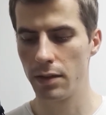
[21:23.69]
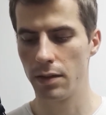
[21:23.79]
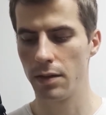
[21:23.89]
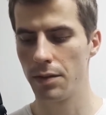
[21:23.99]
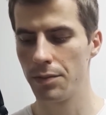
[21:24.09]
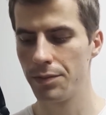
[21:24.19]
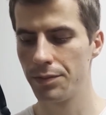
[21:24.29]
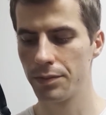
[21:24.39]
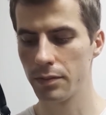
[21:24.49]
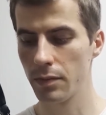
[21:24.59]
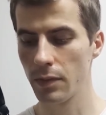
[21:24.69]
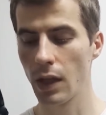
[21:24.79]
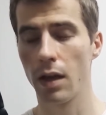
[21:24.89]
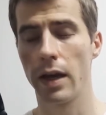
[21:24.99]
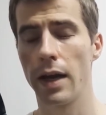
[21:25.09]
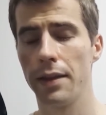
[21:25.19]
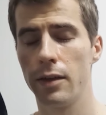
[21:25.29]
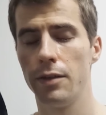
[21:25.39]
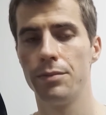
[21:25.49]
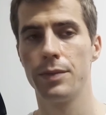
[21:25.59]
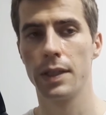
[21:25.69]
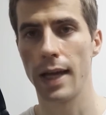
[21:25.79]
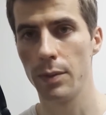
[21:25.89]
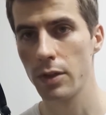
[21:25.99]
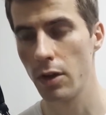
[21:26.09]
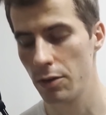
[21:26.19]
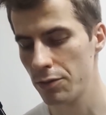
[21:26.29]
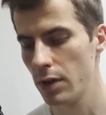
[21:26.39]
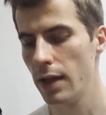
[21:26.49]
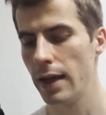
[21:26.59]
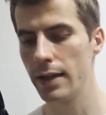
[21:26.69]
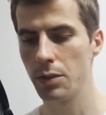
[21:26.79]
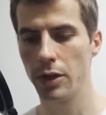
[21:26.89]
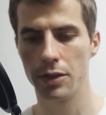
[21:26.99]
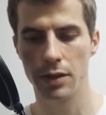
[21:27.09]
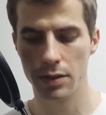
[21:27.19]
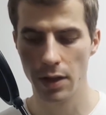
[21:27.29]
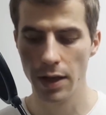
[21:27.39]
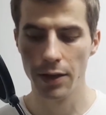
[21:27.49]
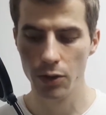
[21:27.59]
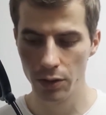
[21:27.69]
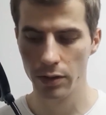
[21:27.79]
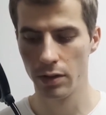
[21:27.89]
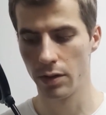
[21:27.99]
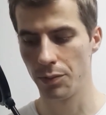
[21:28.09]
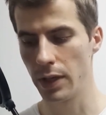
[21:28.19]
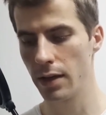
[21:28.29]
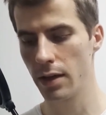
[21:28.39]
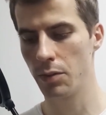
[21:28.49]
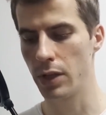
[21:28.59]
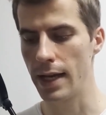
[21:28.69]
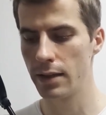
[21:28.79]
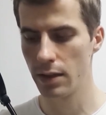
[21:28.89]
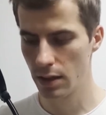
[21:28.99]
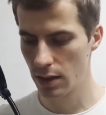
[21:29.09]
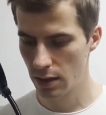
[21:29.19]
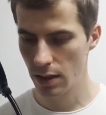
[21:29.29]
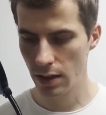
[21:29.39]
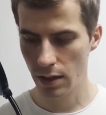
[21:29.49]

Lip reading: and other types of antibiotics could be applied